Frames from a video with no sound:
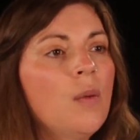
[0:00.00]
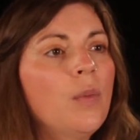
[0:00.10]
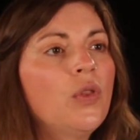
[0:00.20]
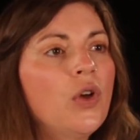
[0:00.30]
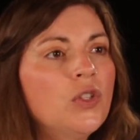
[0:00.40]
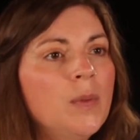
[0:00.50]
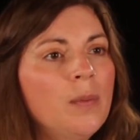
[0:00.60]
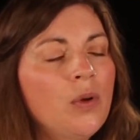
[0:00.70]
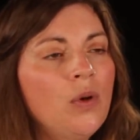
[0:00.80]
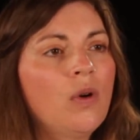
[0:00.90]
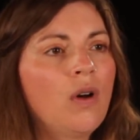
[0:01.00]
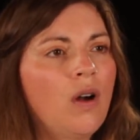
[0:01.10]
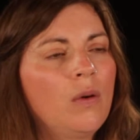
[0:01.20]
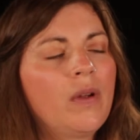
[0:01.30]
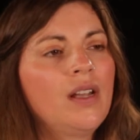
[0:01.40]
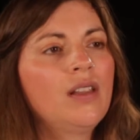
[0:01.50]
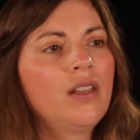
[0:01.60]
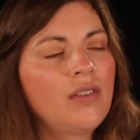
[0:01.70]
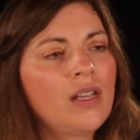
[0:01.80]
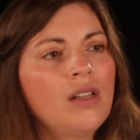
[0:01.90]
But those people who are already
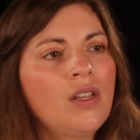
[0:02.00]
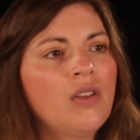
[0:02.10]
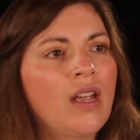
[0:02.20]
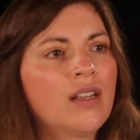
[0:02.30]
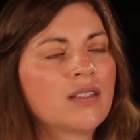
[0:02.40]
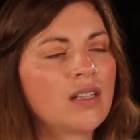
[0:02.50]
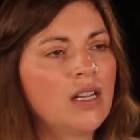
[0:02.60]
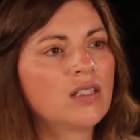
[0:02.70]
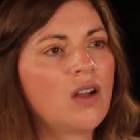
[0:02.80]
living in the United States